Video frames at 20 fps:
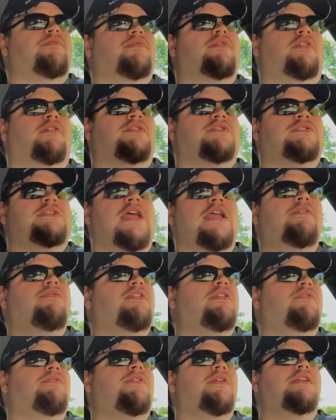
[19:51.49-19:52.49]
The
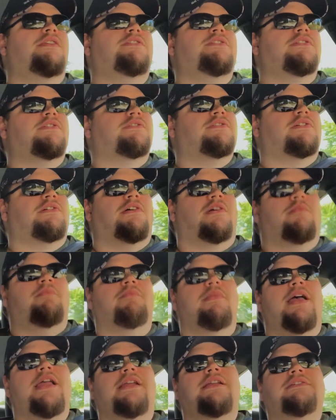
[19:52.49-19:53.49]
safety features are
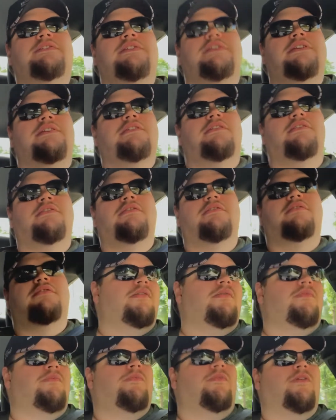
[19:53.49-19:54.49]
amazing.
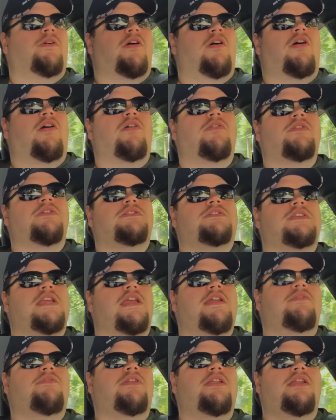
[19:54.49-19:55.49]
For all the
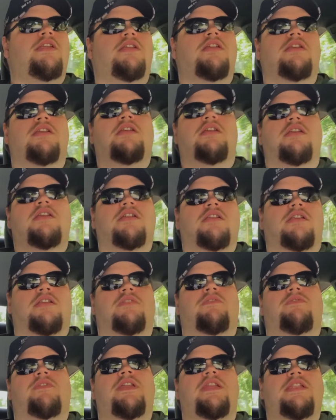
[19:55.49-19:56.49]
safety
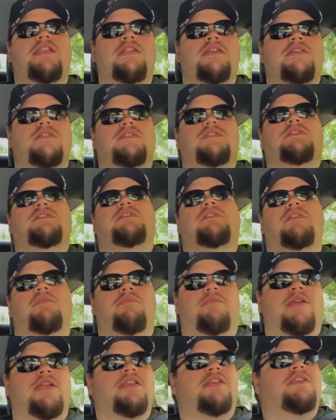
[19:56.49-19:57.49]
convenience,
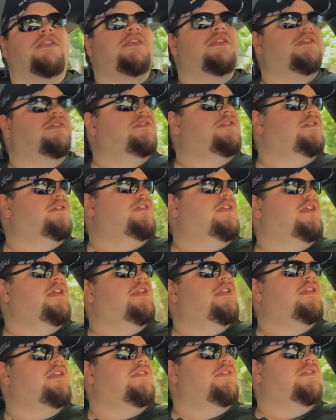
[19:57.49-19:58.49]
amenities you
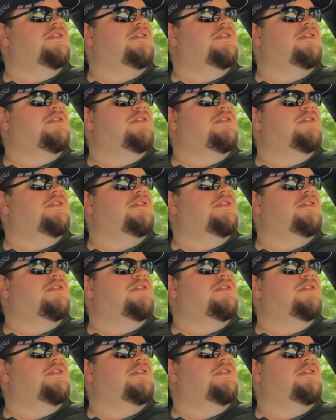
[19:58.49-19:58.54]
get in